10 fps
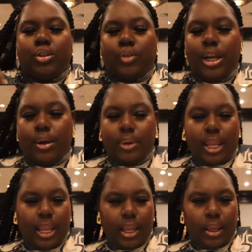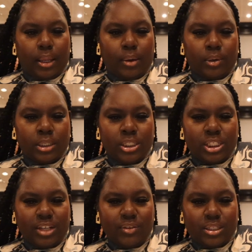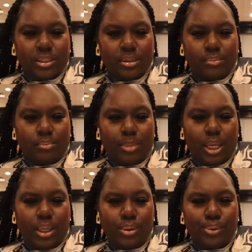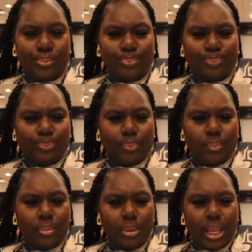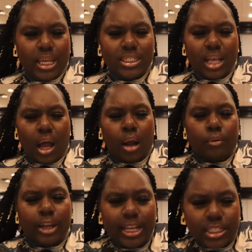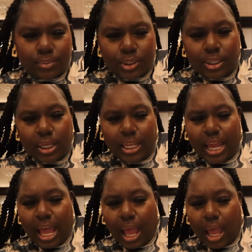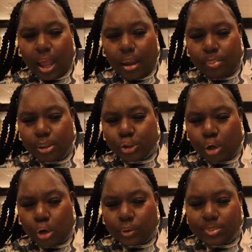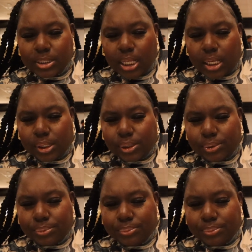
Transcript: drink on the hand on the chef's menu. It's called Raised Rita. It got Patron Reposado.